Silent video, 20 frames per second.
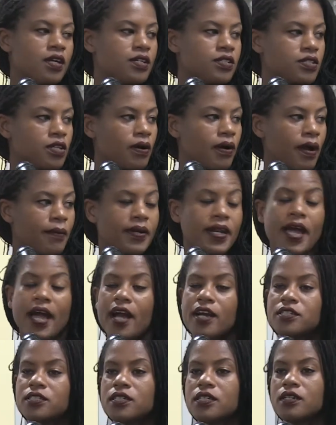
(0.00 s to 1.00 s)
So I would
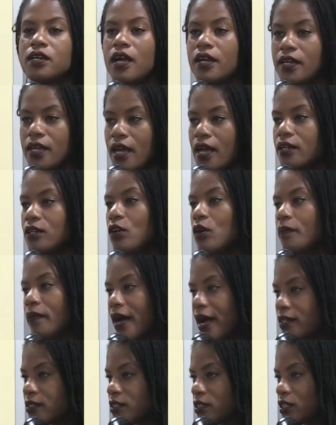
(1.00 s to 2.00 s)
actually, again, go
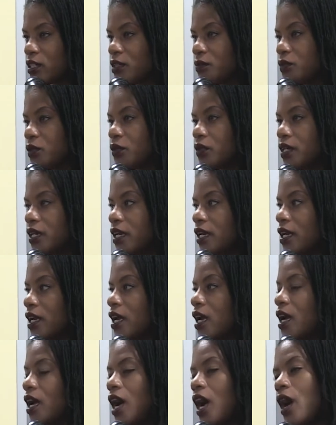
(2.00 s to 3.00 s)
back to the community.